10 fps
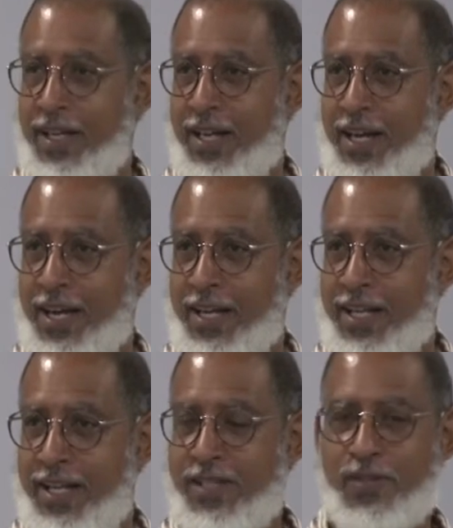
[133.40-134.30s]
Uh,
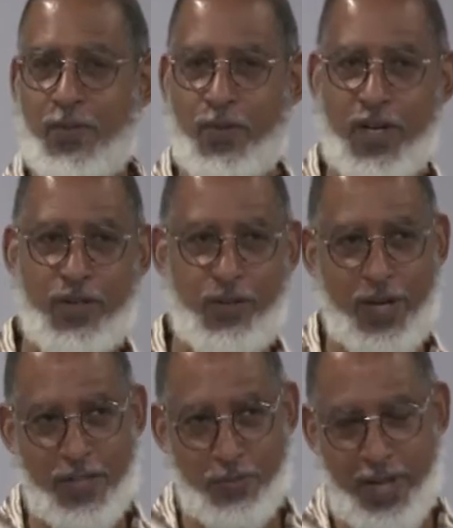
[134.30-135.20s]
he's the one who
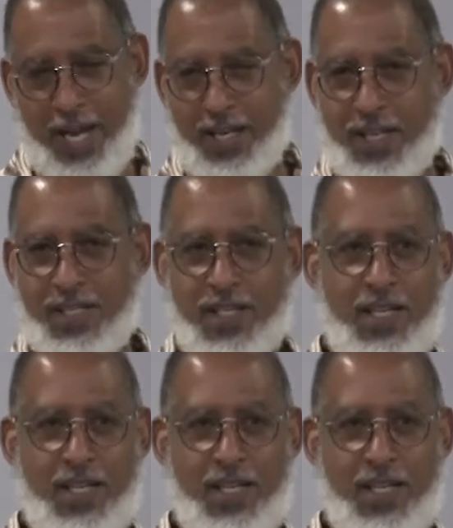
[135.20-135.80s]
has made us.